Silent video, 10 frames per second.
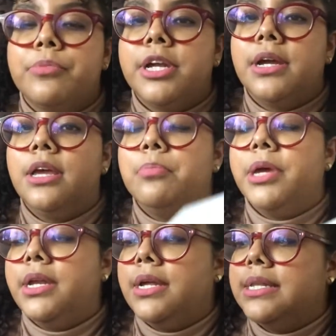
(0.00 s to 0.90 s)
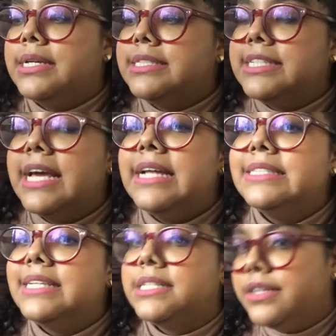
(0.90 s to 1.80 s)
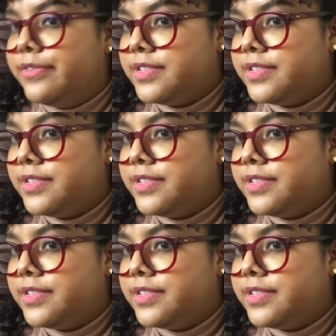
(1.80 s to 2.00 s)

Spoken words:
I'm going to keep it in the tentative